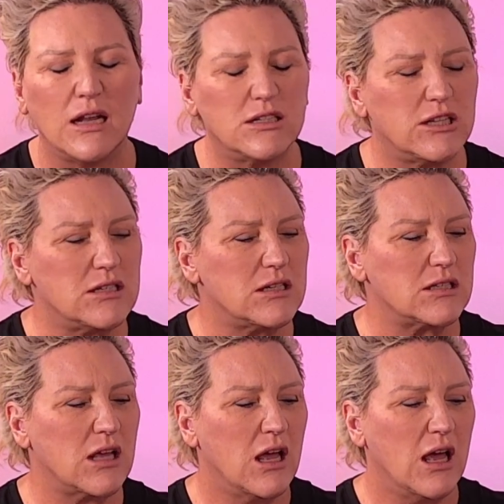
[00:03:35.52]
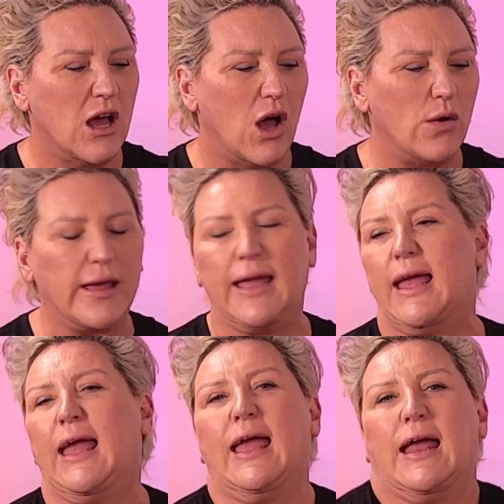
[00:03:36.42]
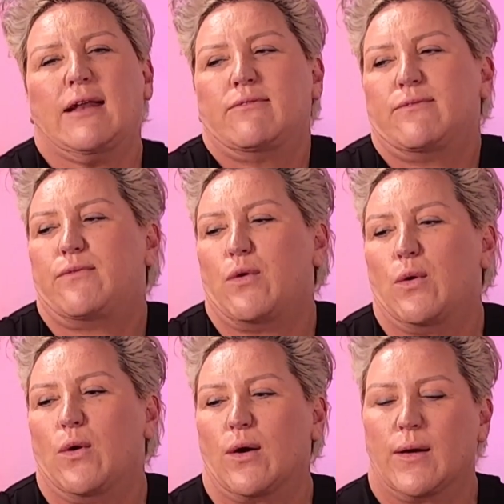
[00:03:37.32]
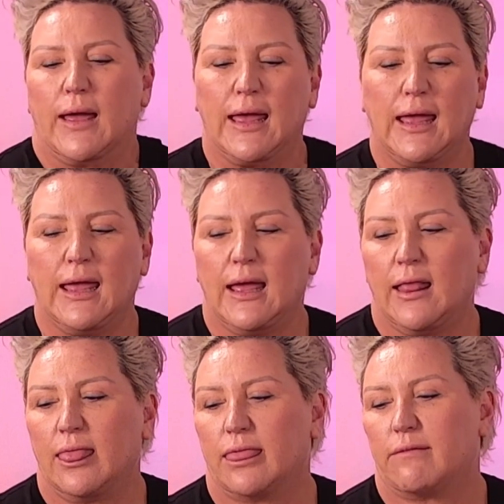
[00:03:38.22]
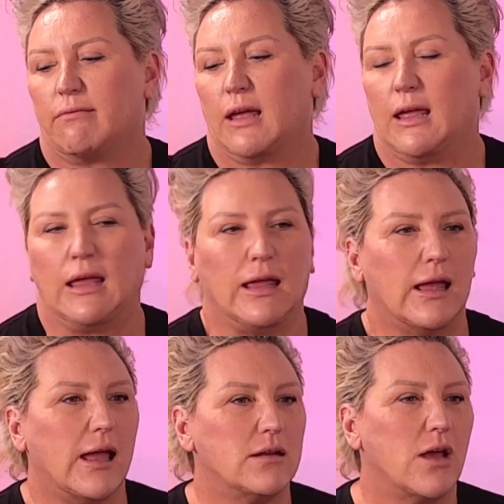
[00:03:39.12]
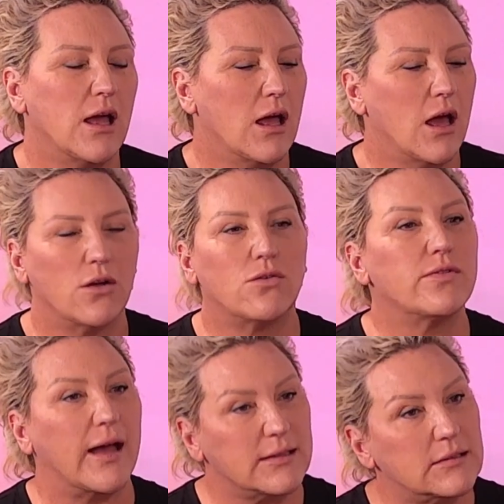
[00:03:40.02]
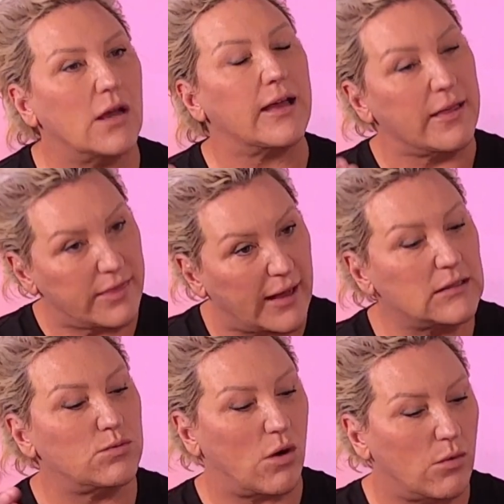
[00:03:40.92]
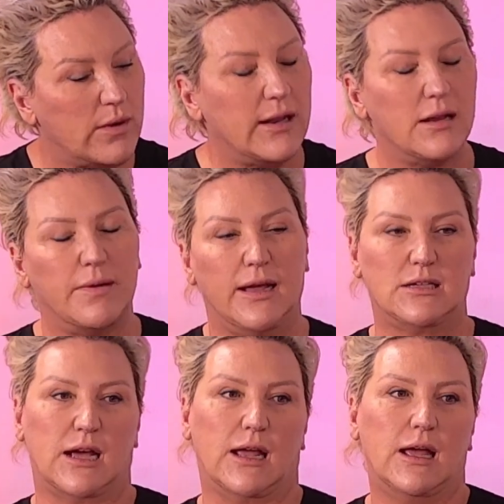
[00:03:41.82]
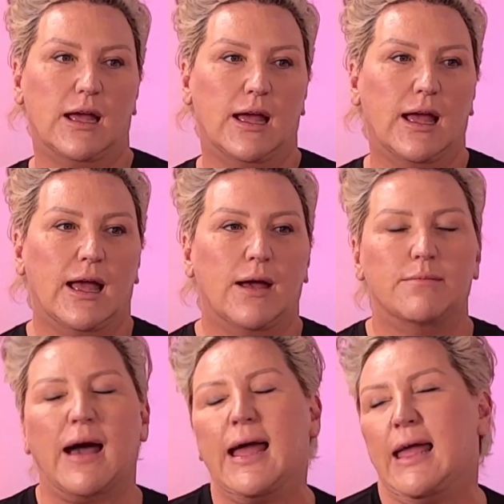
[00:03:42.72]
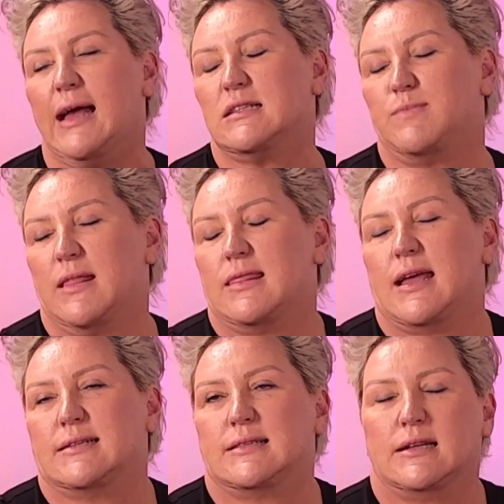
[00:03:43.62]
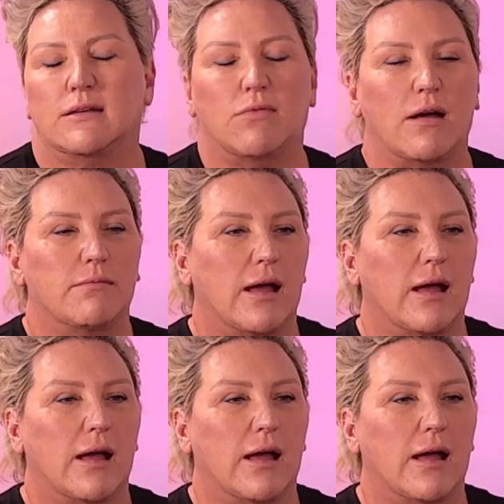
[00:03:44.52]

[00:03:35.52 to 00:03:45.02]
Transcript: And yeah, she's right. just Okay, and four, and three. Okay. And that's okay. That's what we need, PJ. Yes. My husband thinks that wah,